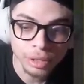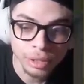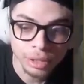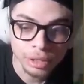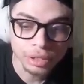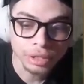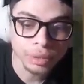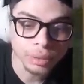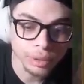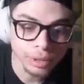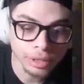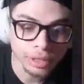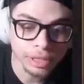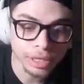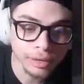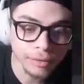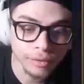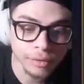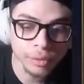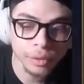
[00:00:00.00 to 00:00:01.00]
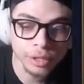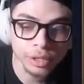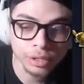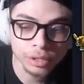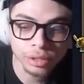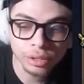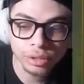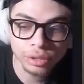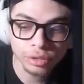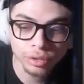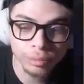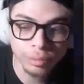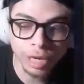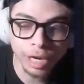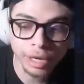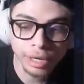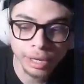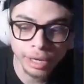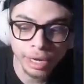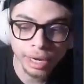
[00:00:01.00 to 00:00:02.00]
So instead of going to do
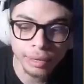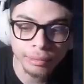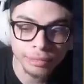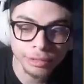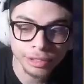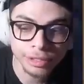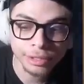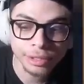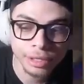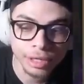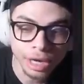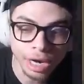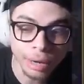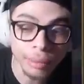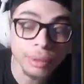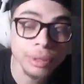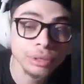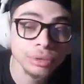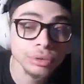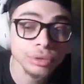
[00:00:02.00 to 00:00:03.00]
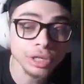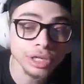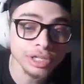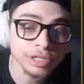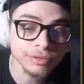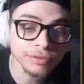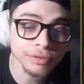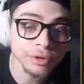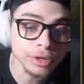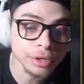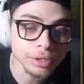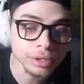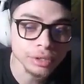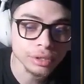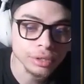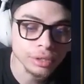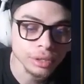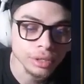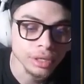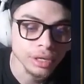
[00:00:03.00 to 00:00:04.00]
my camps, I'm gonna do his first.